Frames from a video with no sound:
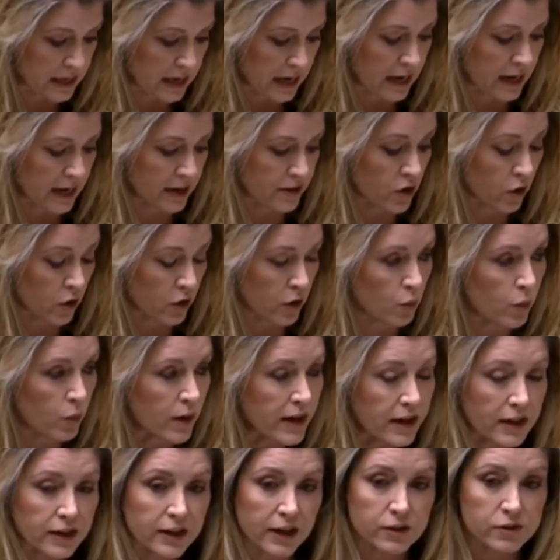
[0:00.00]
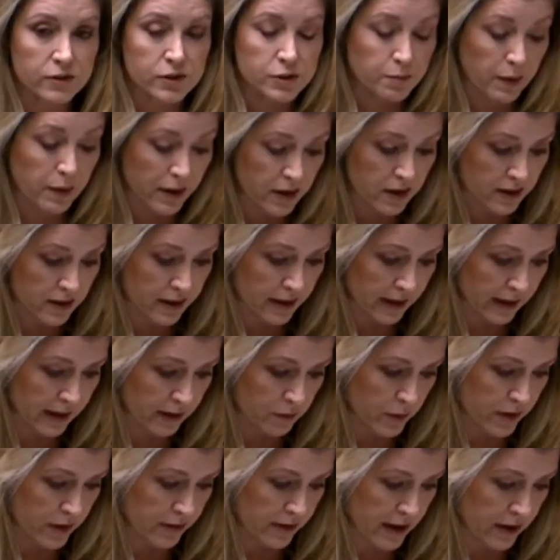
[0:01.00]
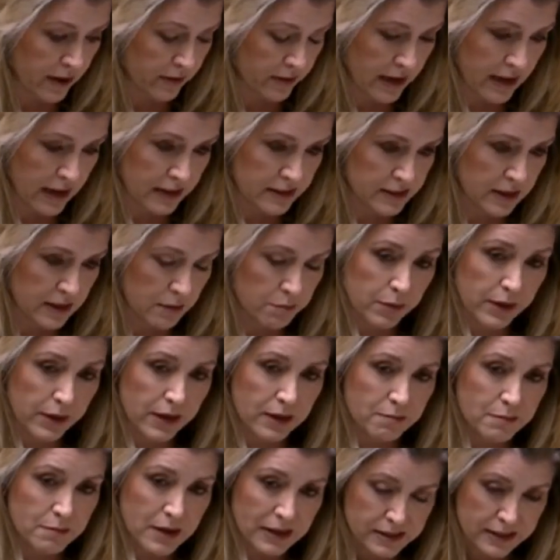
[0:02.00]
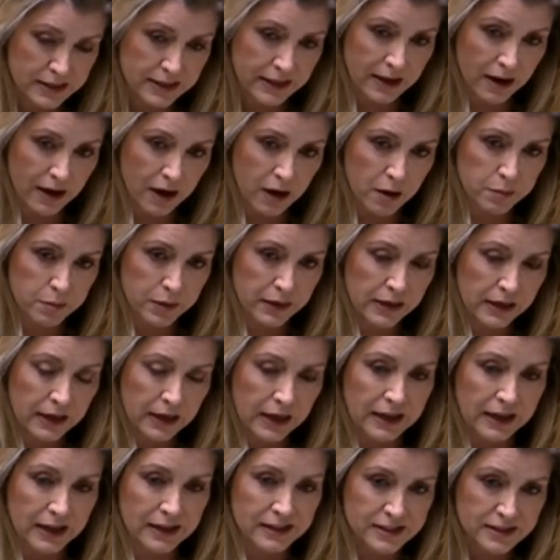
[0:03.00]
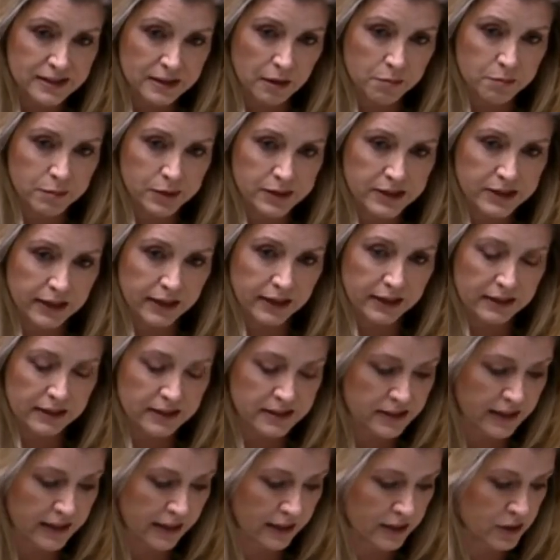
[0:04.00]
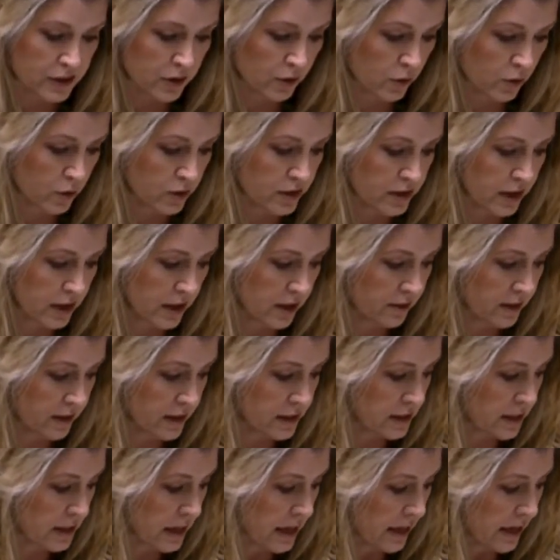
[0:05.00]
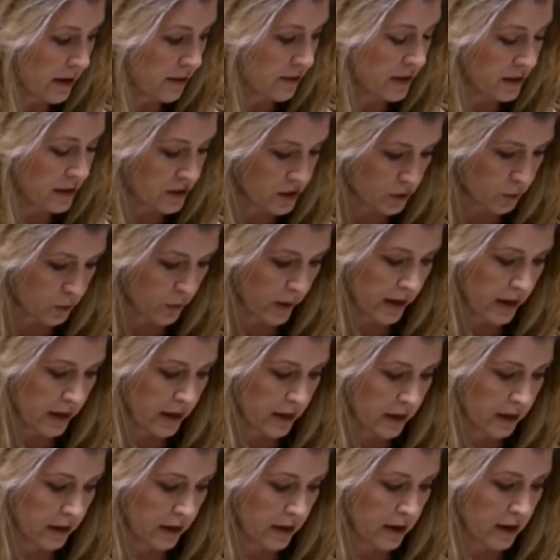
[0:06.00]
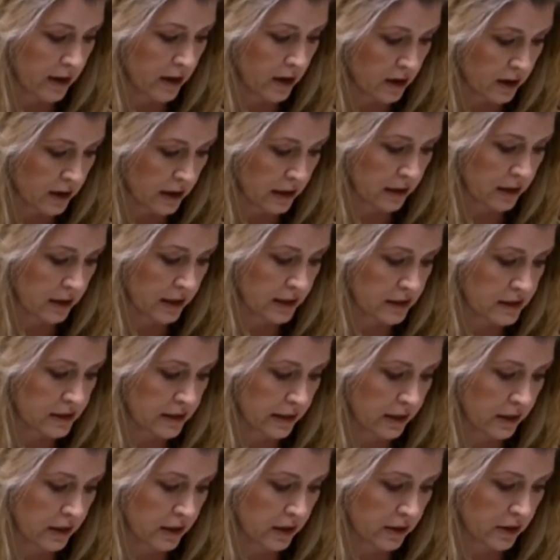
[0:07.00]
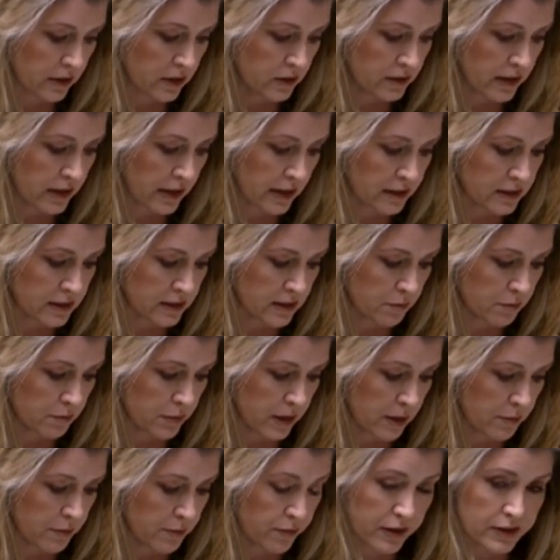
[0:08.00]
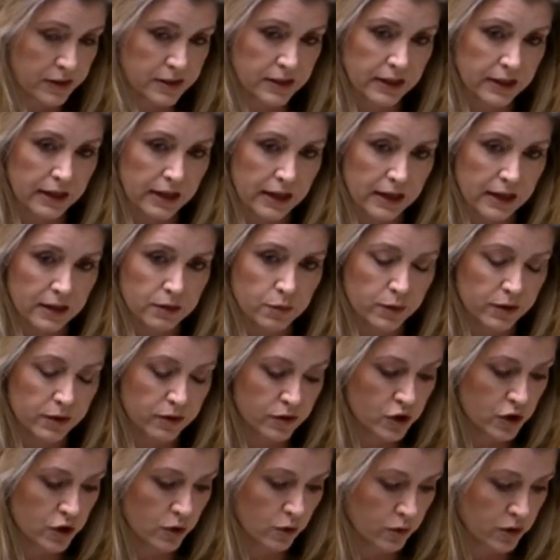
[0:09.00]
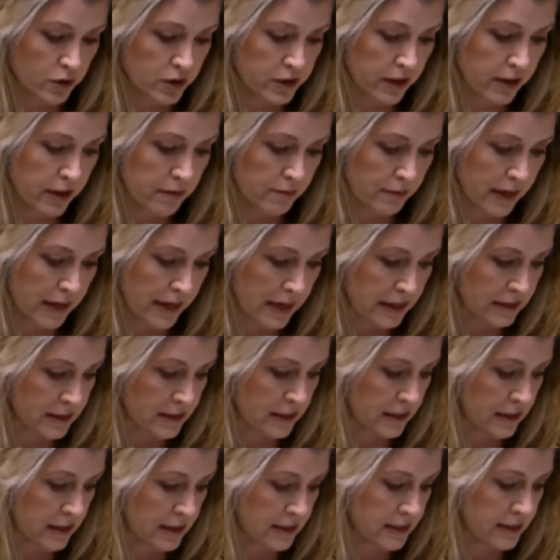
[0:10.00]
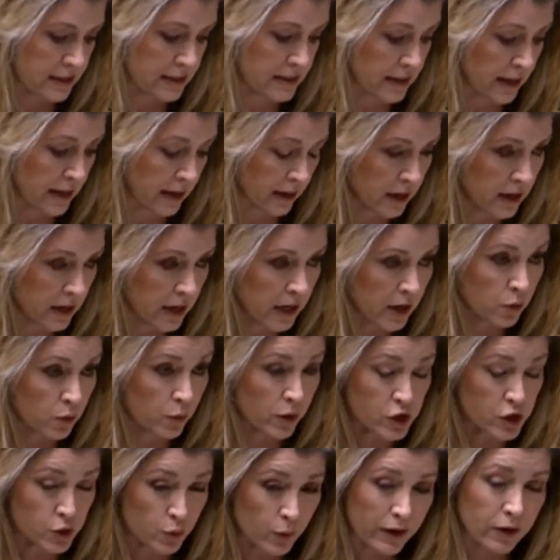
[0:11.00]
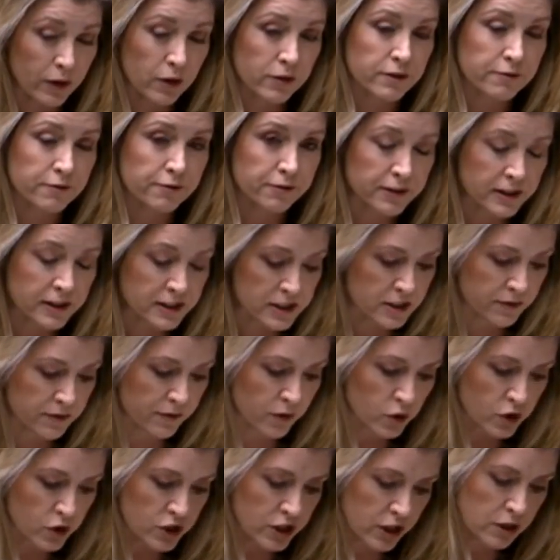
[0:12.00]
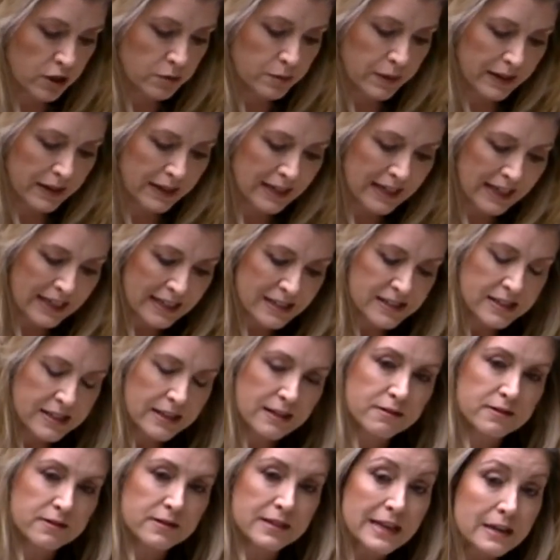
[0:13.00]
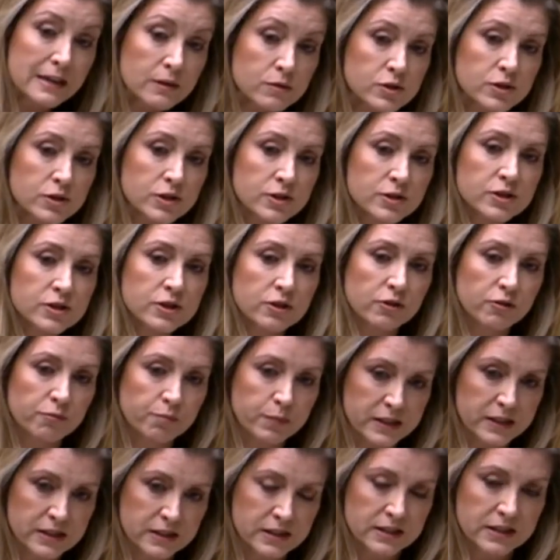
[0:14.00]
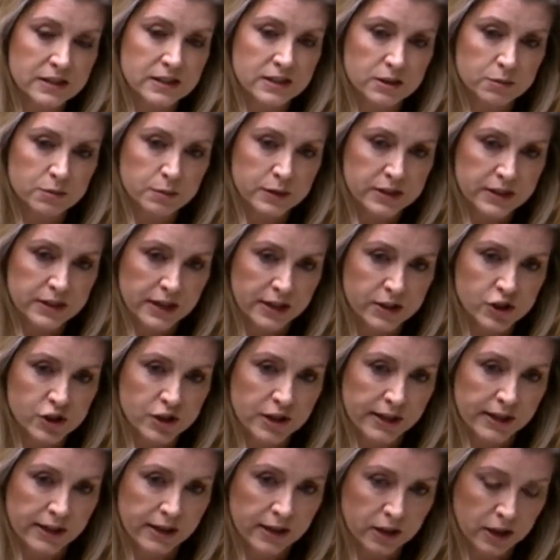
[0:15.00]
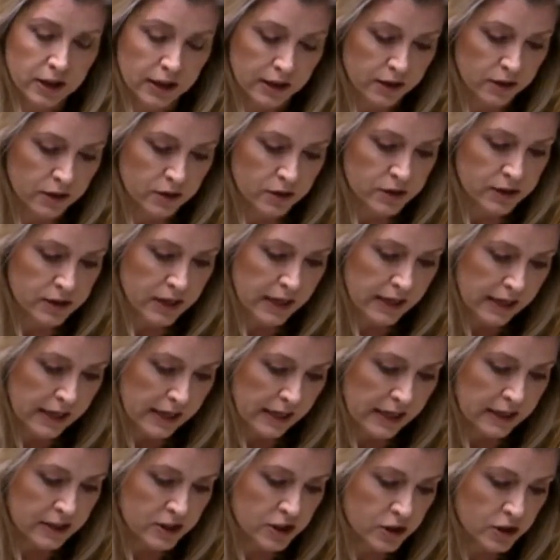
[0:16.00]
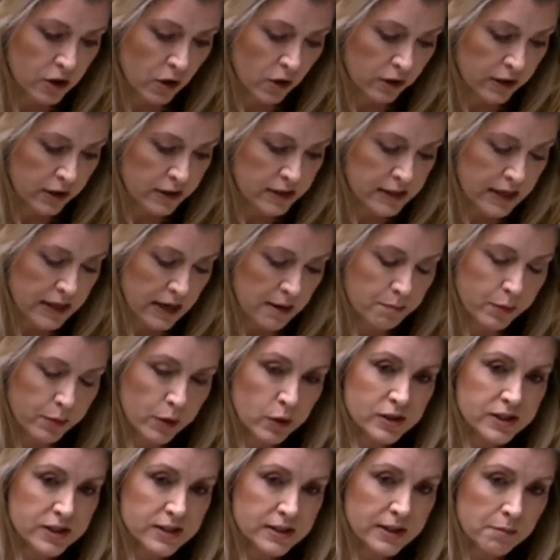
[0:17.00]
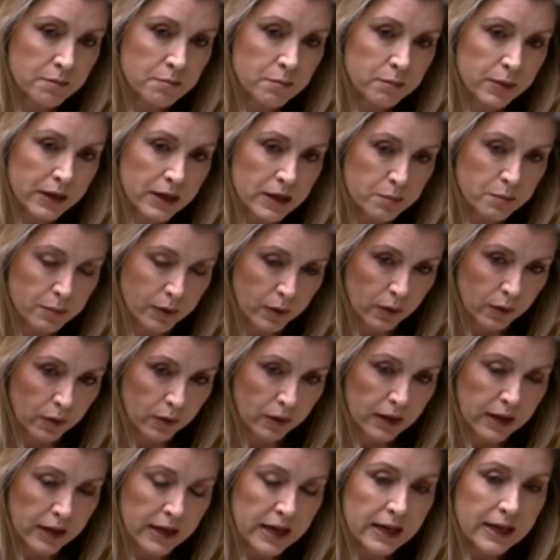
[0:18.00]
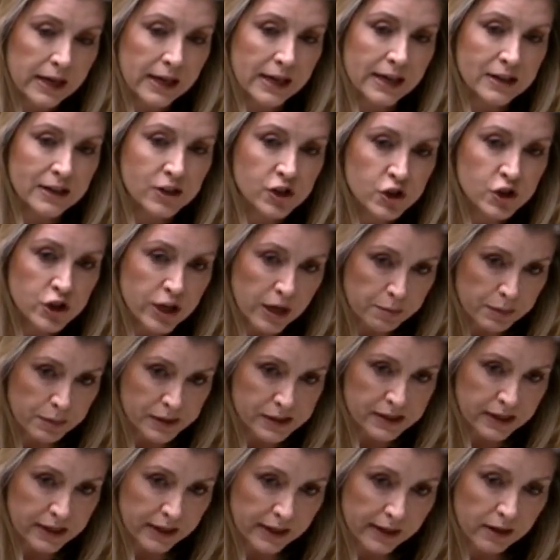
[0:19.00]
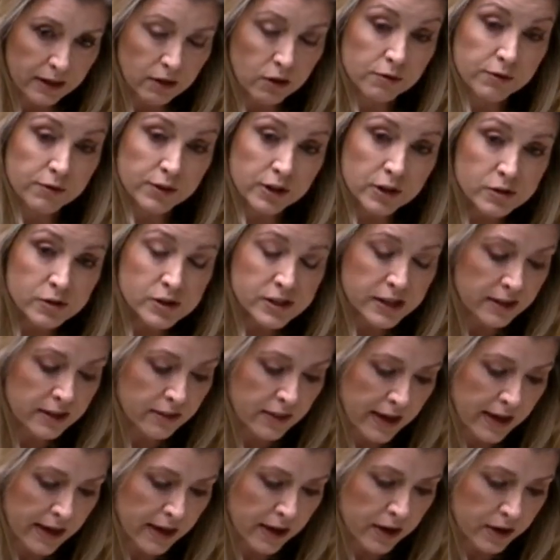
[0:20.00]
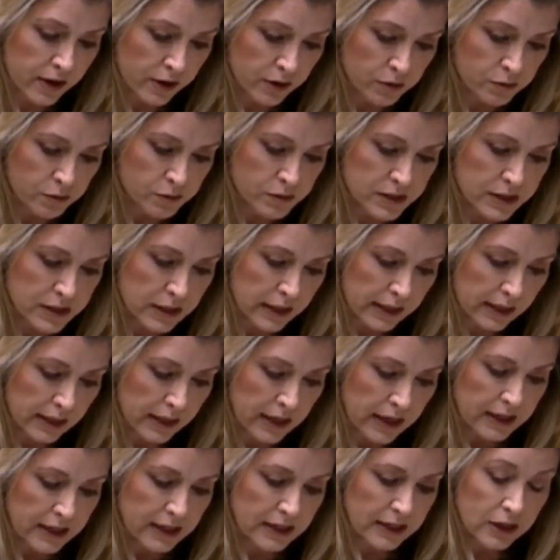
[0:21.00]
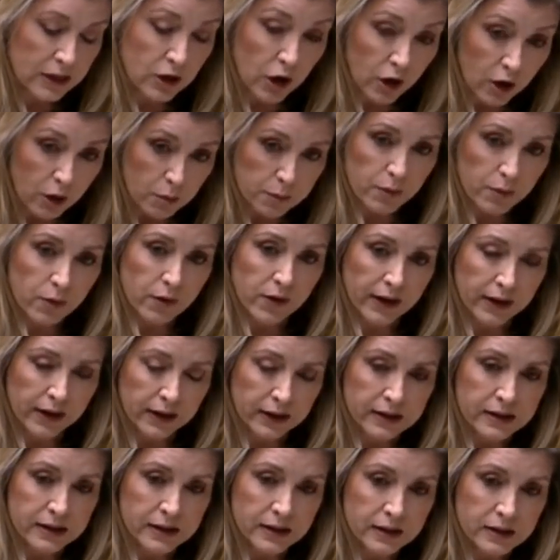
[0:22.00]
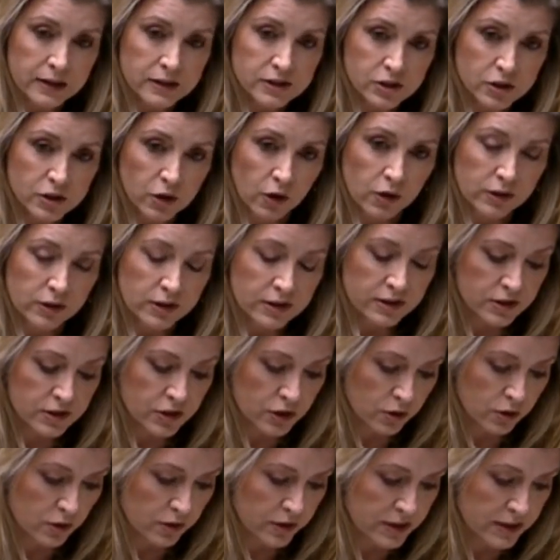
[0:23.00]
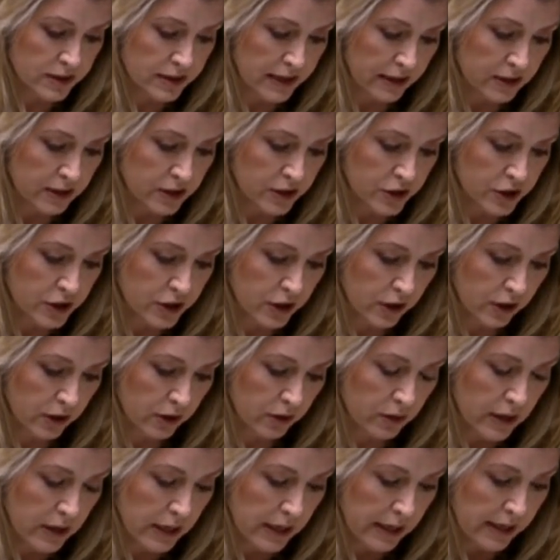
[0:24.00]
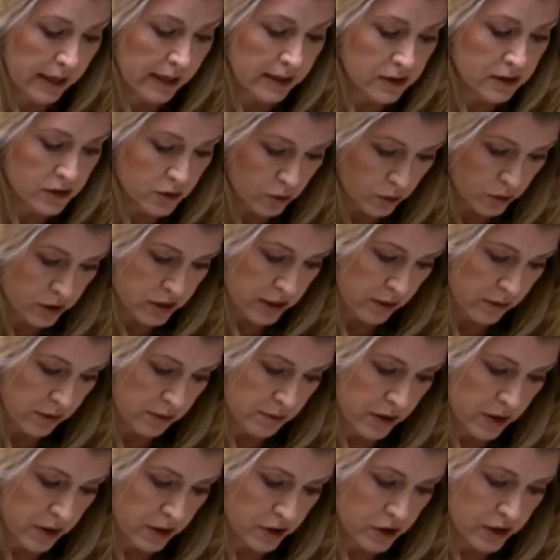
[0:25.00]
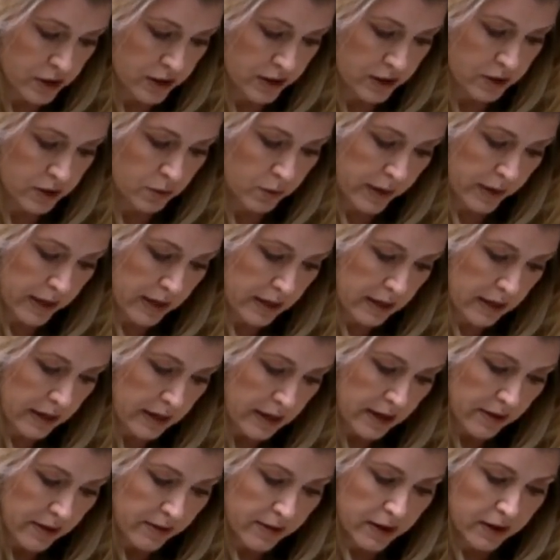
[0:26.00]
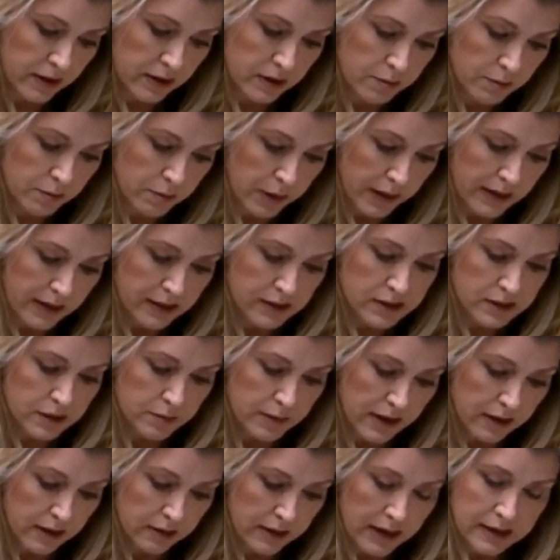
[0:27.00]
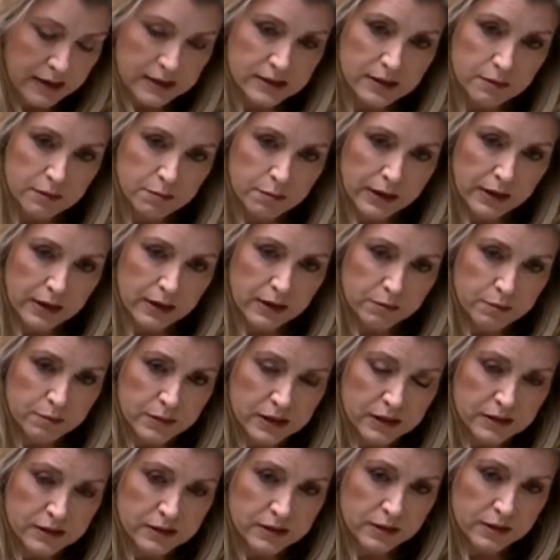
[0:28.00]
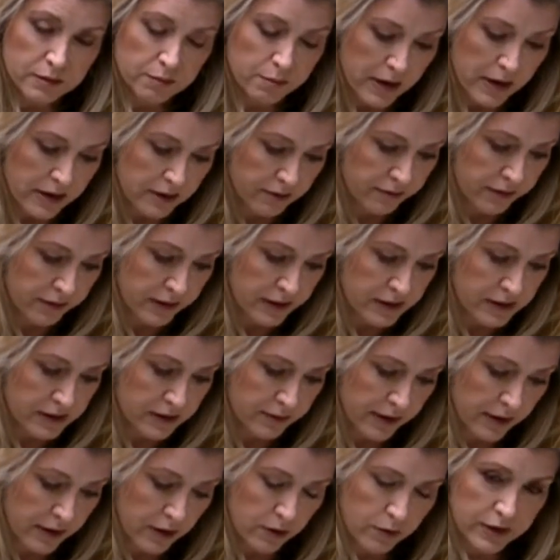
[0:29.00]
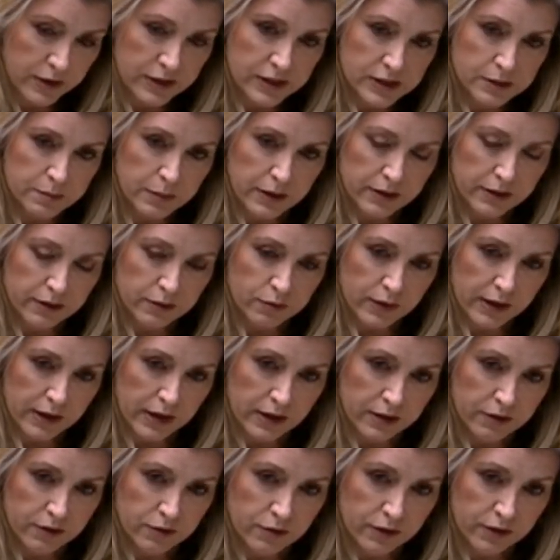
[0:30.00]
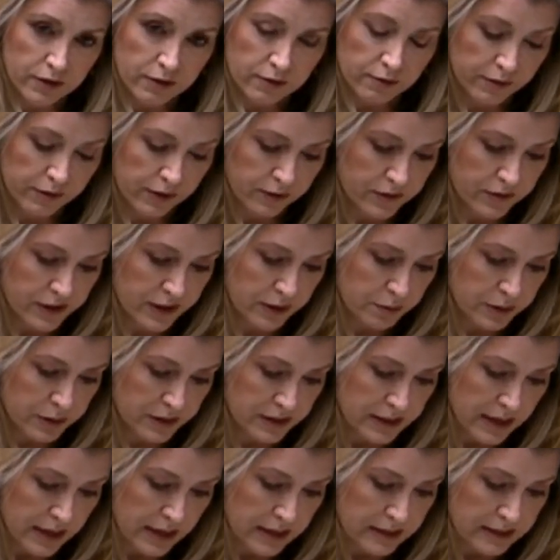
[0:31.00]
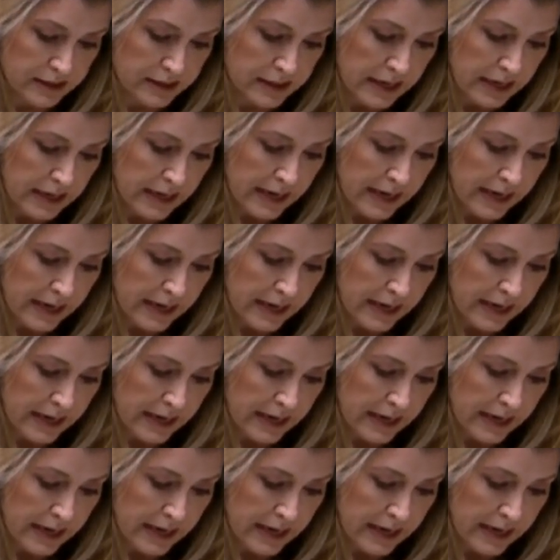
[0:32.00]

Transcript: Not a week goes by without the SNP messing up some particular sector or service. This week, highlights include the SNP pressing ahead with short-term lets licensing, which will, on the 1st of October, see thousands of businesses potentially close in Scotland and put some people in jeopardy of losing their homes, clobbering Scotland's tourist sector too. It has also emerged this week that complaints about SNP-administered benefits have increased by 350%.